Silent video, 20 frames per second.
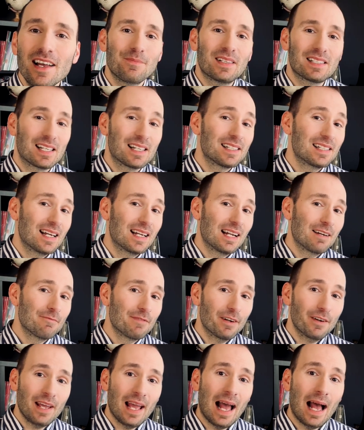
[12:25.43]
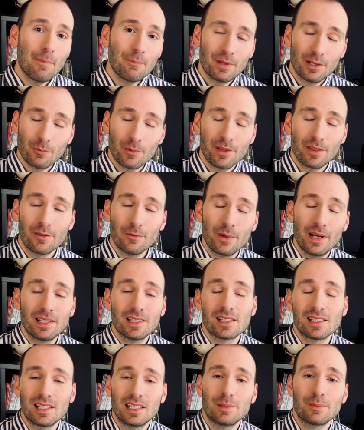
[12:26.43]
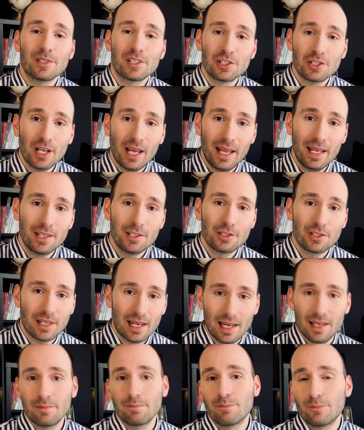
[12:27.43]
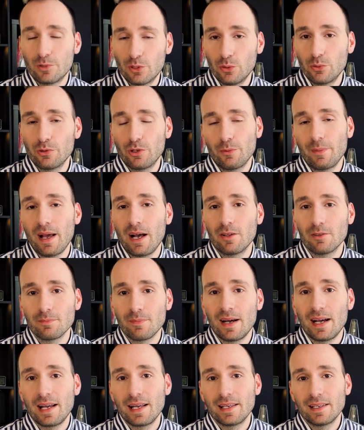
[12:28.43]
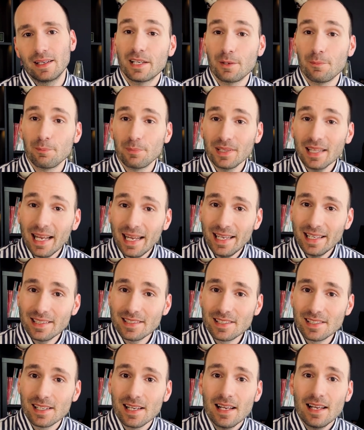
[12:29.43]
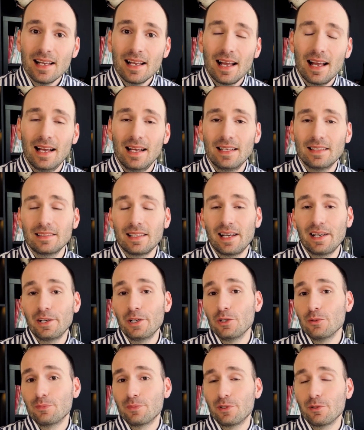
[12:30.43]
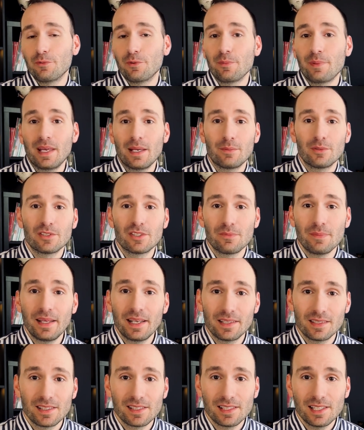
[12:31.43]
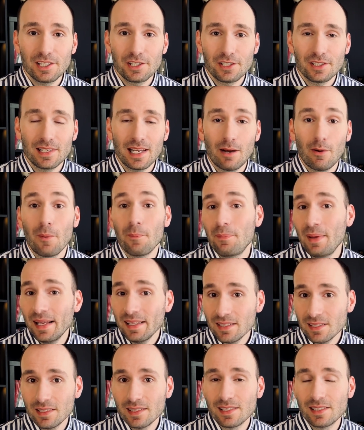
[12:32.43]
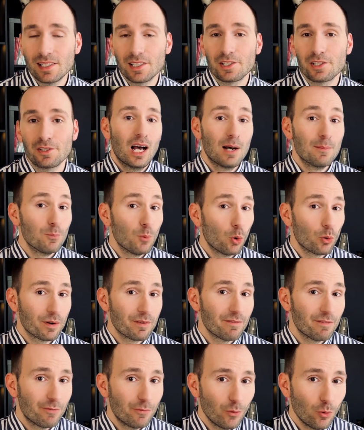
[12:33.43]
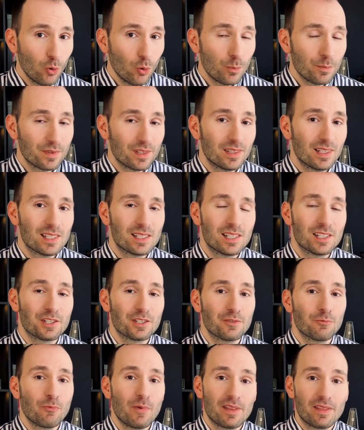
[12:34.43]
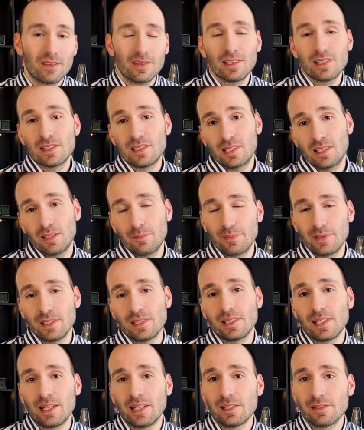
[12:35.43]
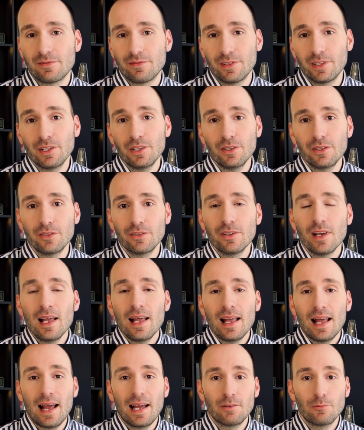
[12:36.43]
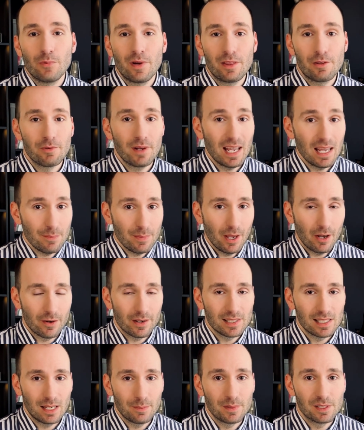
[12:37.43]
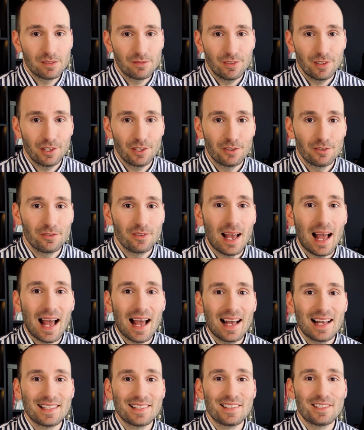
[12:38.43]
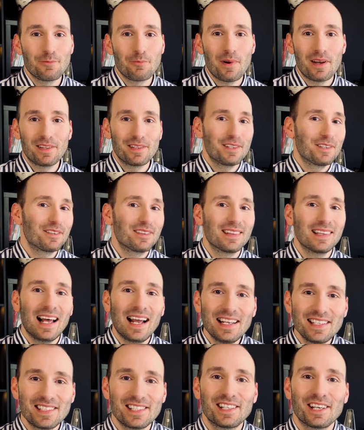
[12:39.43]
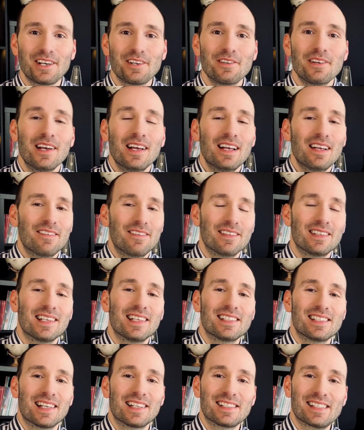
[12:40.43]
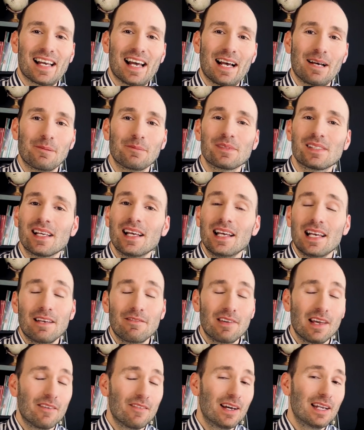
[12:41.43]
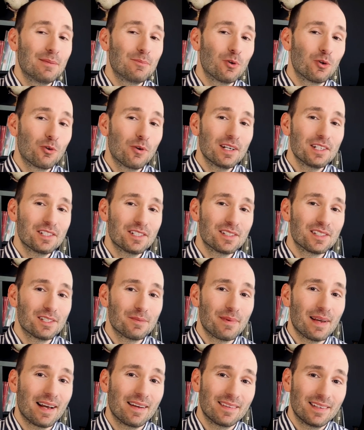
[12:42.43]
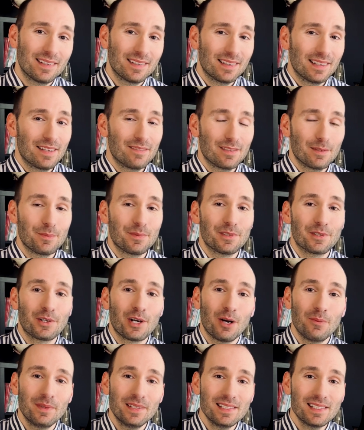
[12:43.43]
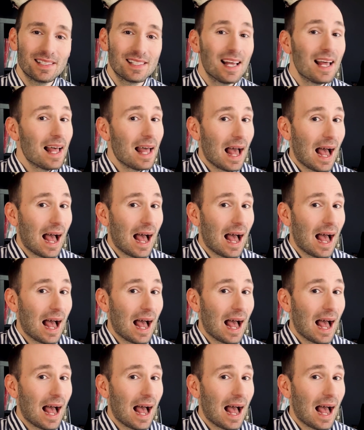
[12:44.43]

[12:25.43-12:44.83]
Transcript: As I said, I'm very happy with the way the syllabus changed. I told you about my complaints, and I hope you will be able to make a decision now, a better decision, a more informed decision, whether this syllabus is for you and whether ABRSM is for you and whether you'd like to go for these exams. If you have any more questions about it, leave them in the comments.